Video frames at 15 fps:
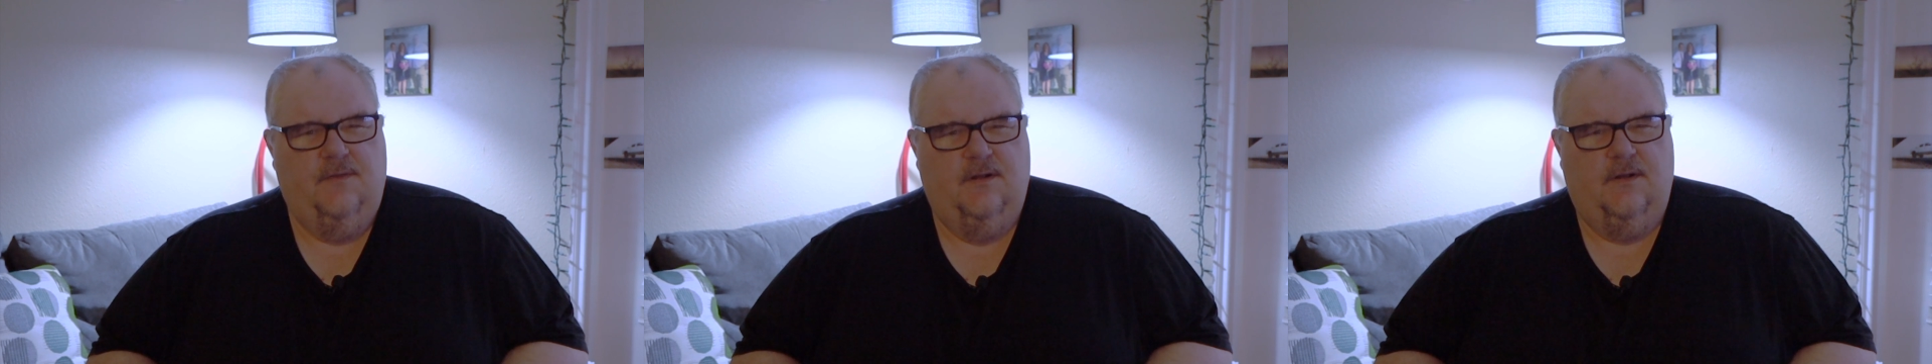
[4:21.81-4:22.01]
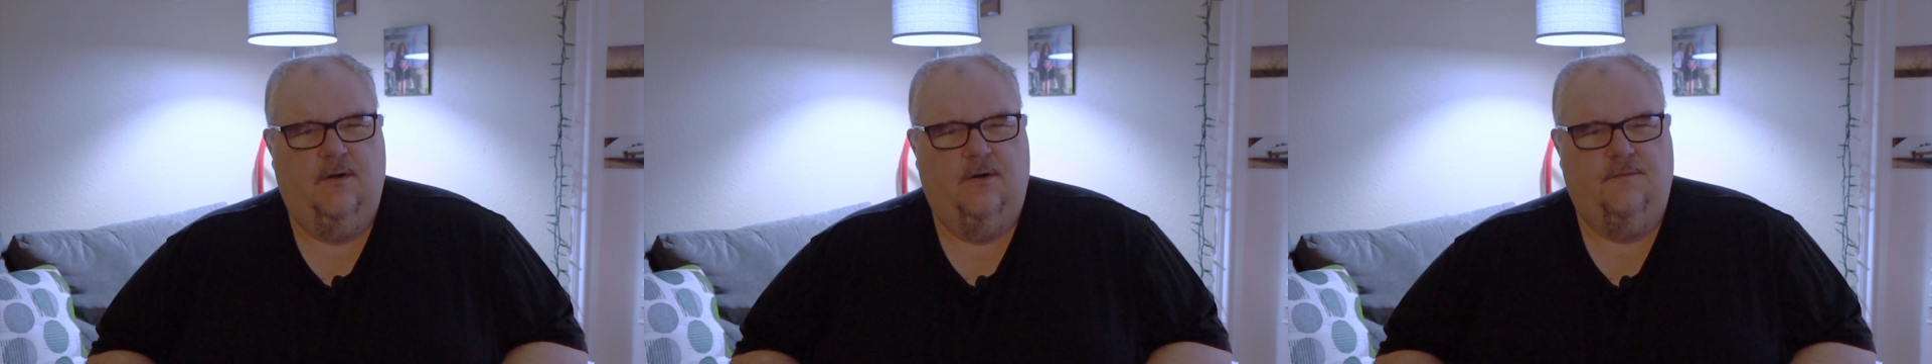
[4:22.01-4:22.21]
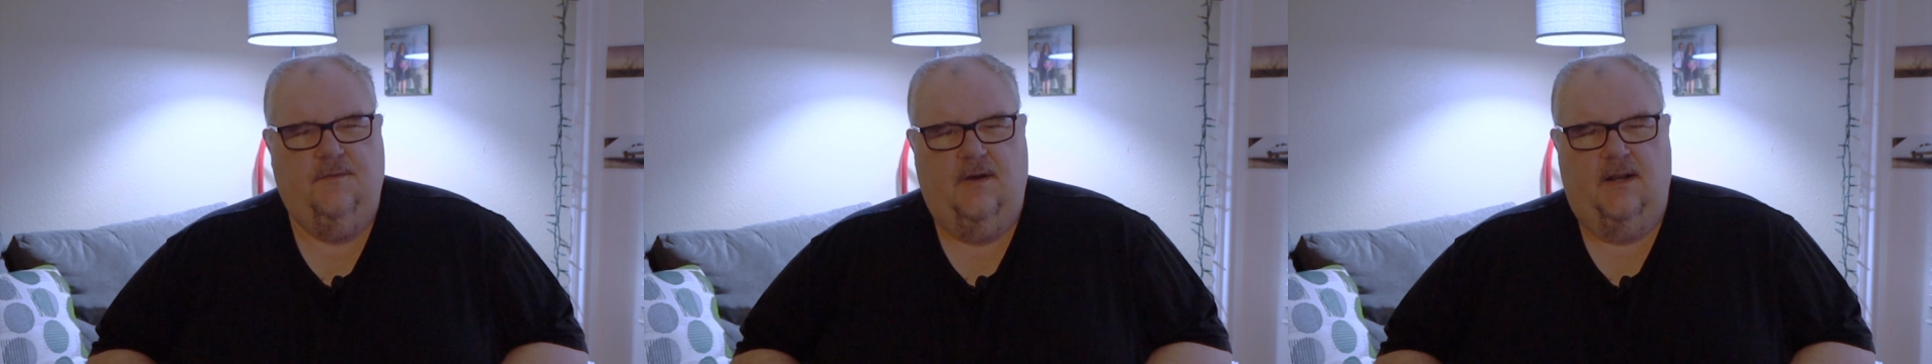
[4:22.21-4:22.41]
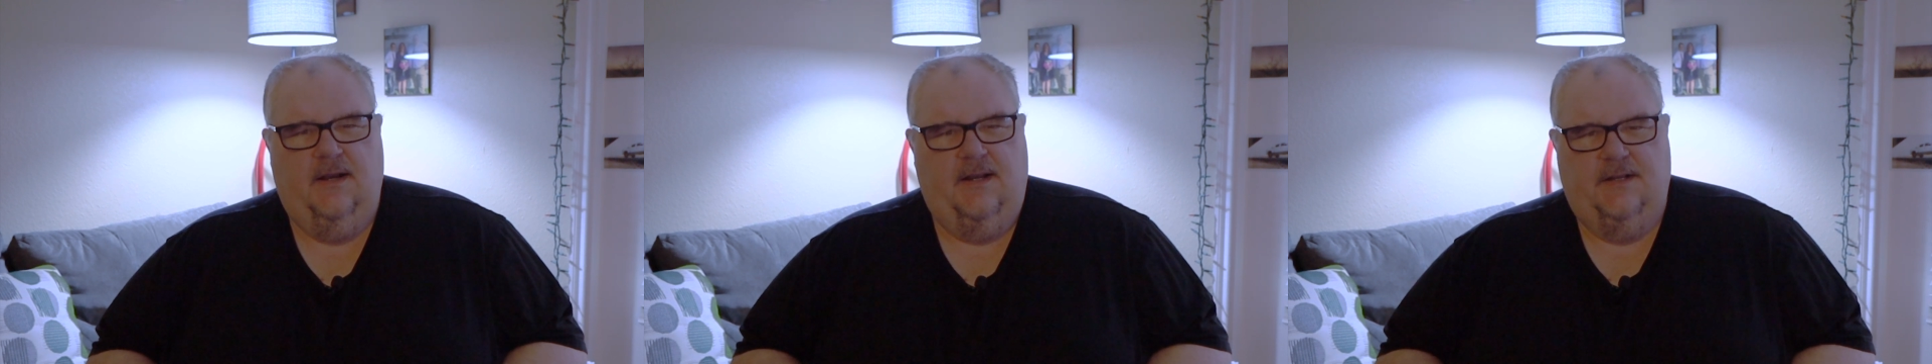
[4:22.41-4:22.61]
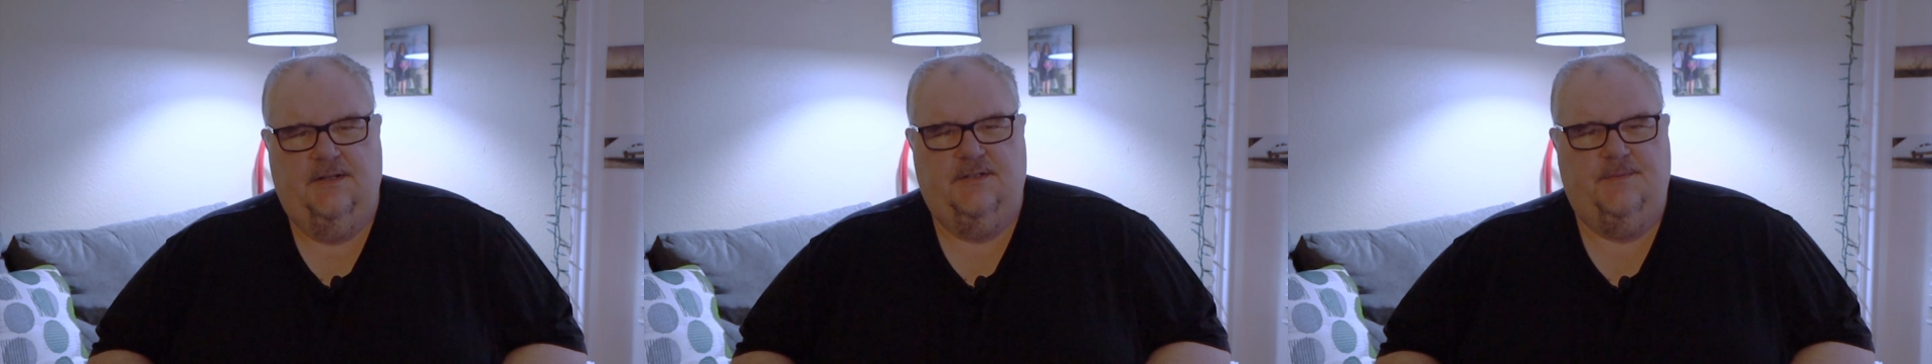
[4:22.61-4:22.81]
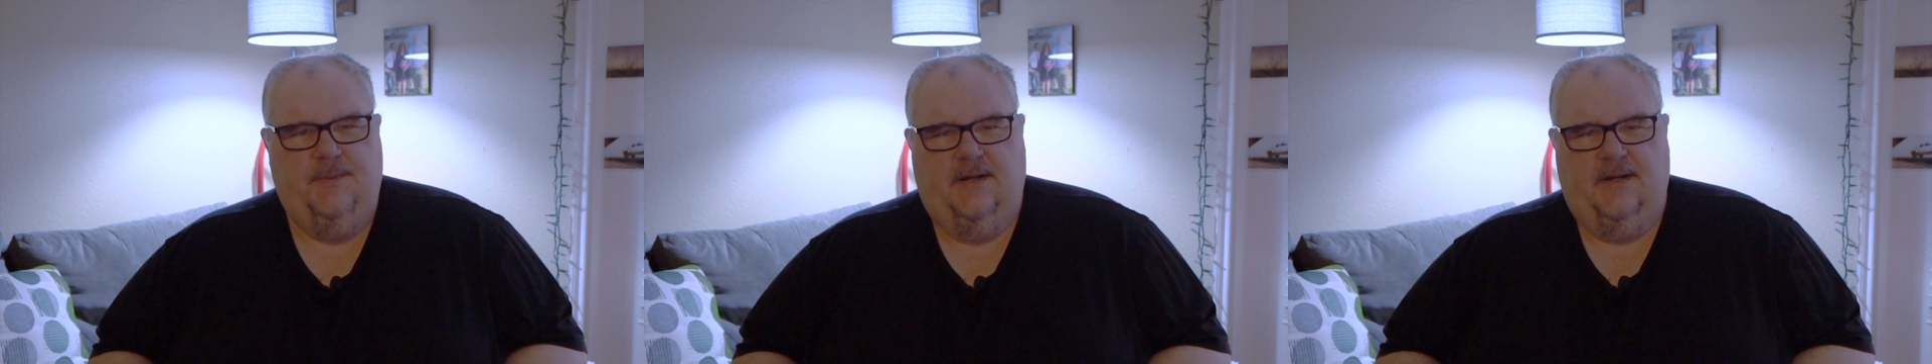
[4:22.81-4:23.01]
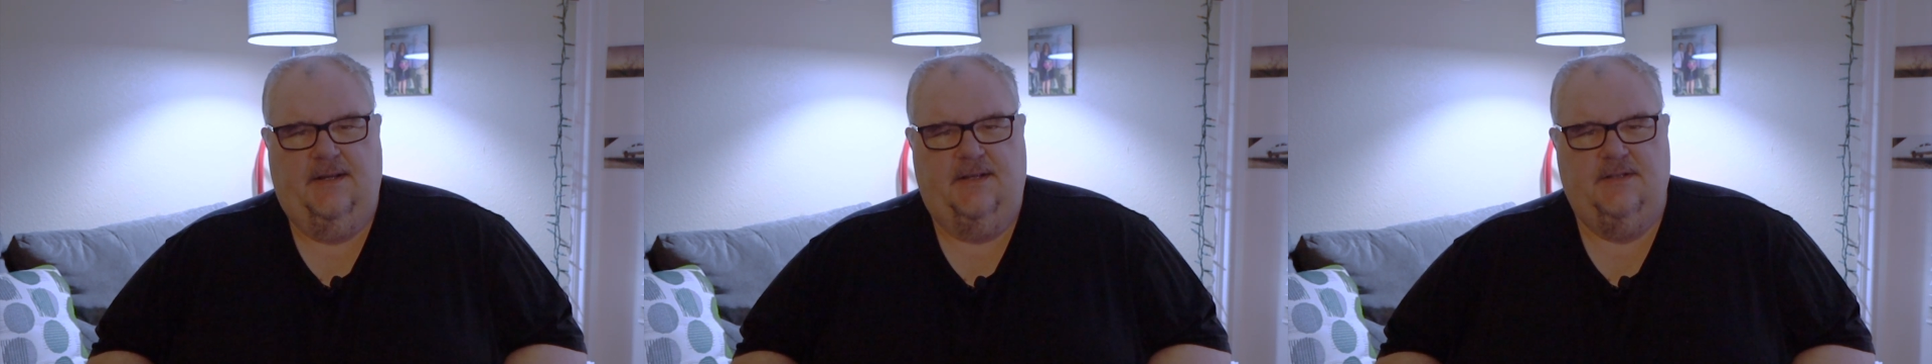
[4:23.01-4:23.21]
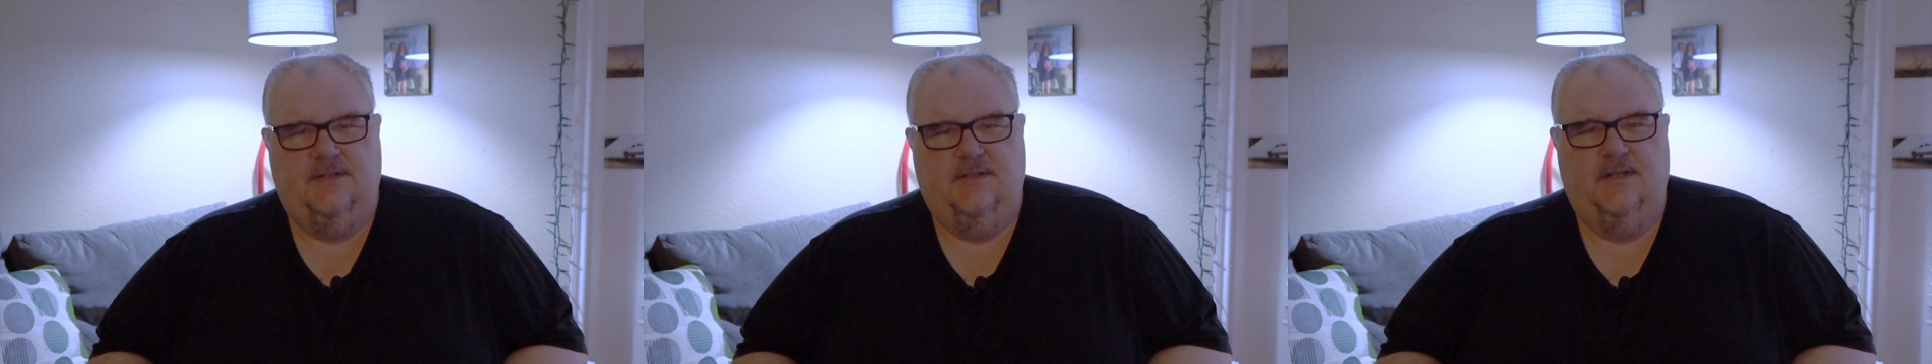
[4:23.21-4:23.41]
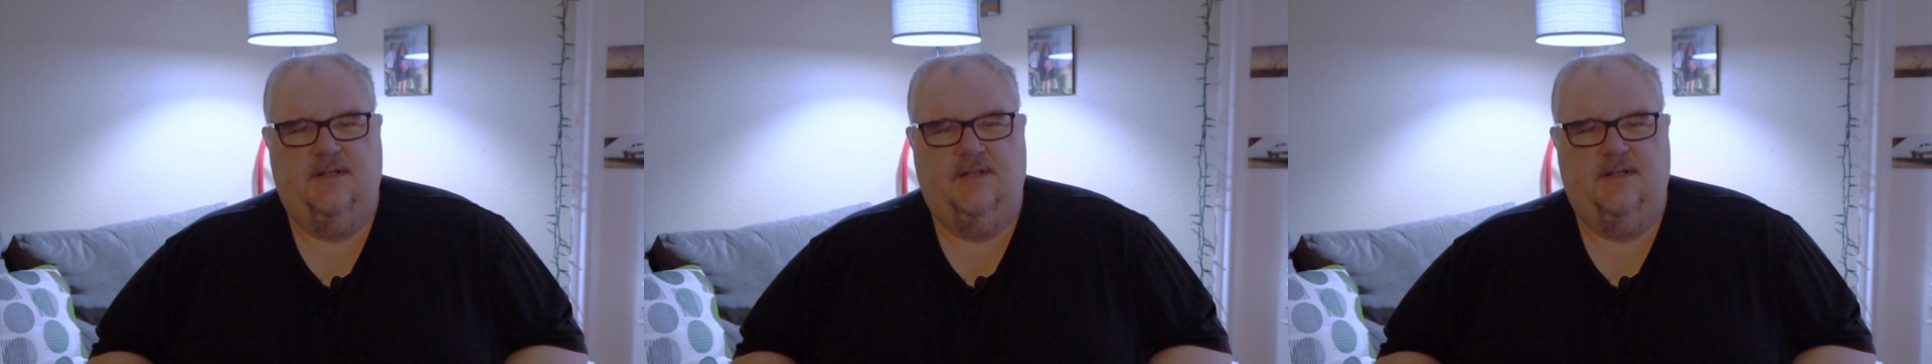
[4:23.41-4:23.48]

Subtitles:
the Carvana experience